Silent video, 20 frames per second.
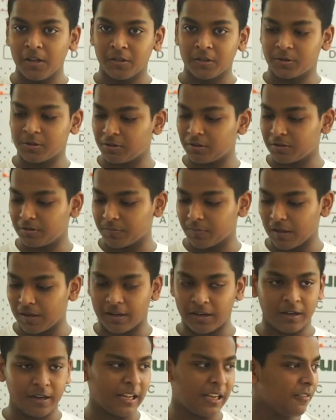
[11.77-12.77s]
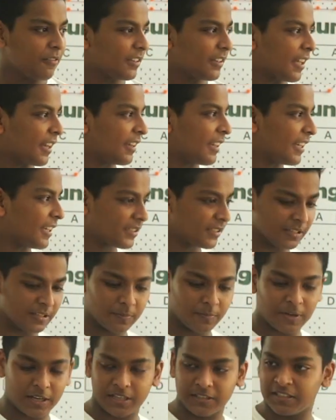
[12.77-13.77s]
So anyone can guess
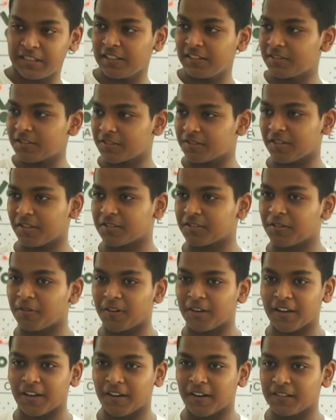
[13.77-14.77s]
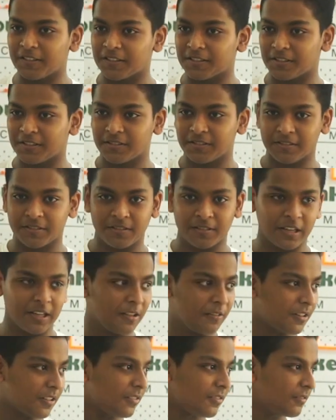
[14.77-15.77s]
it by seeing the structure what it is?
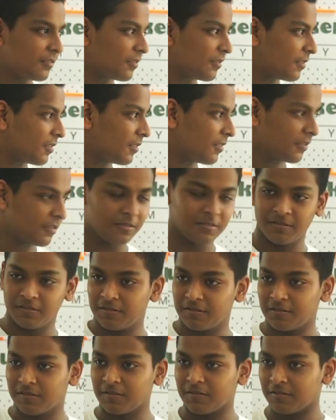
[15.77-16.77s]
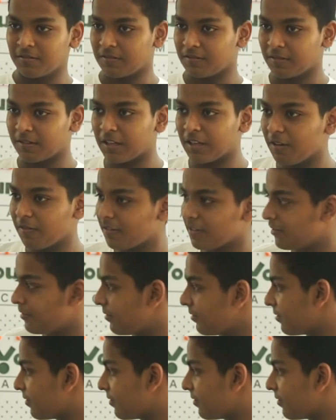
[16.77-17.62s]
Anyone? Anyone?